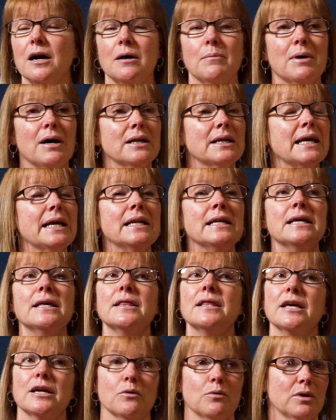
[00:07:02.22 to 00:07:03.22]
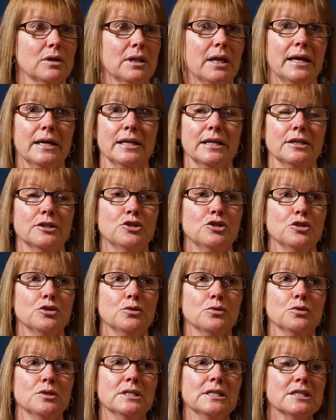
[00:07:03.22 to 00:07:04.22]
about anything related
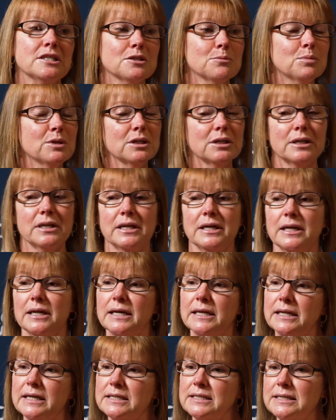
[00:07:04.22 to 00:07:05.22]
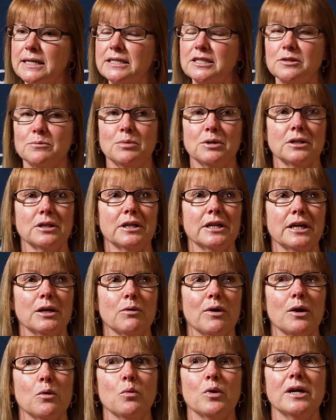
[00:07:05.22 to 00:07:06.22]
to disability and accessibility,
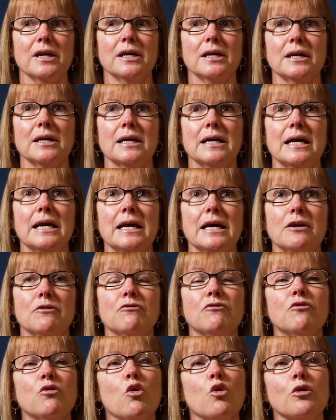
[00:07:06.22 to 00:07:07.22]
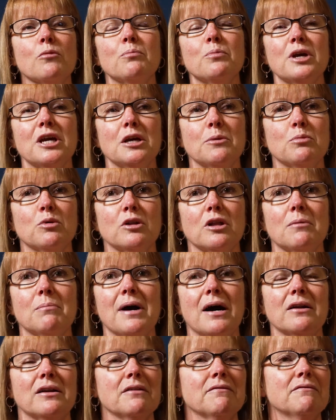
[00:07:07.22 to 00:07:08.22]
right? We inform people
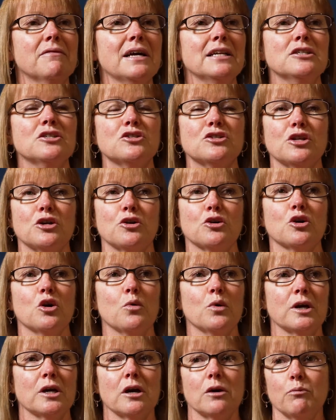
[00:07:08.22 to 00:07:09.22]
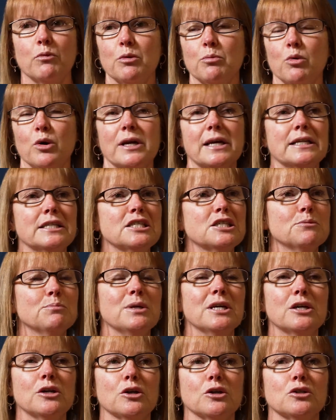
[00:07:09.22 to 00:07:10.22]
about events that are going on. We bring in
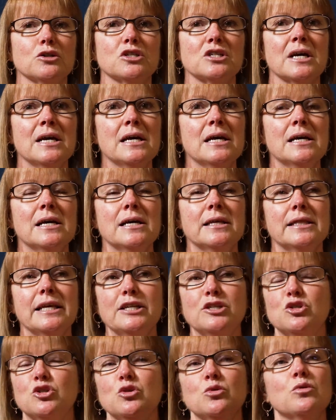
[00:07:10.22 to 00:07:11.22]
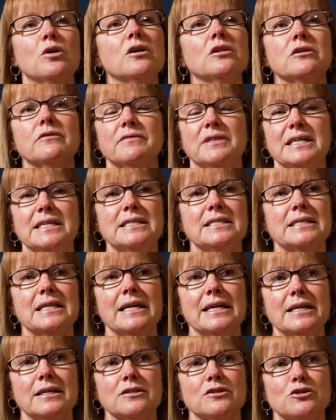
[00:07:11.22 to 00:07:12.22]
speakers. They do all of these
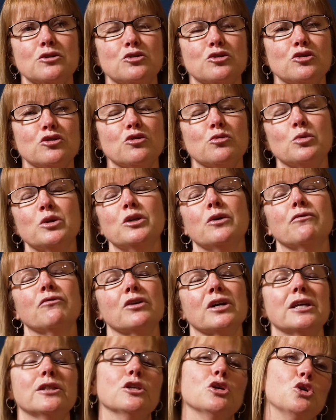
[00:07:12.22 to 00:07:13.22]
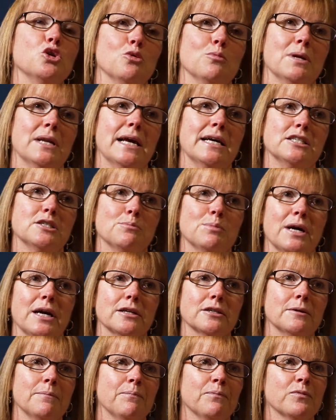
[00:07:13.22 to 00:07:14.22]
things so that we don't forget the human
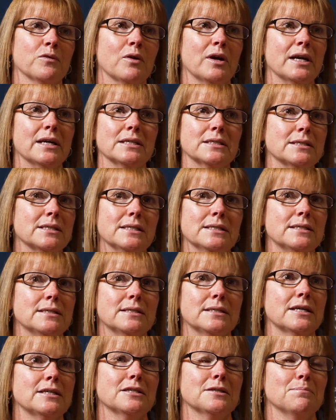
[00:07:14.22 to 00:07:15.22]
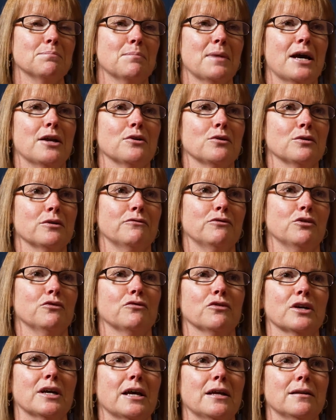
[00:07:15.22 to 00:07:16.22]
aspect, right? Because it doesn't matter if you
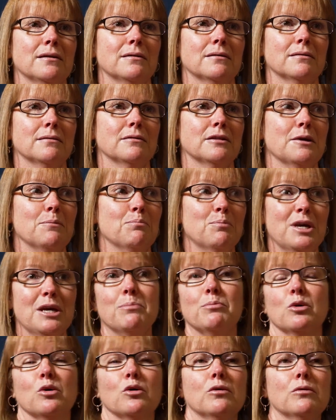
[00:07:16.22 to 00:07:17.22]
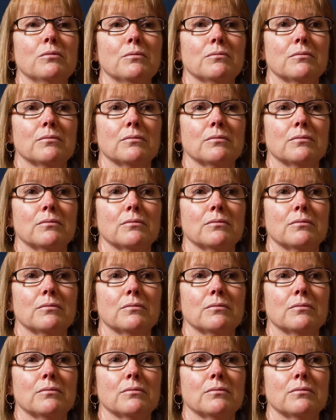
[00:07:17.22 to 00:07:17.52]
forget the people,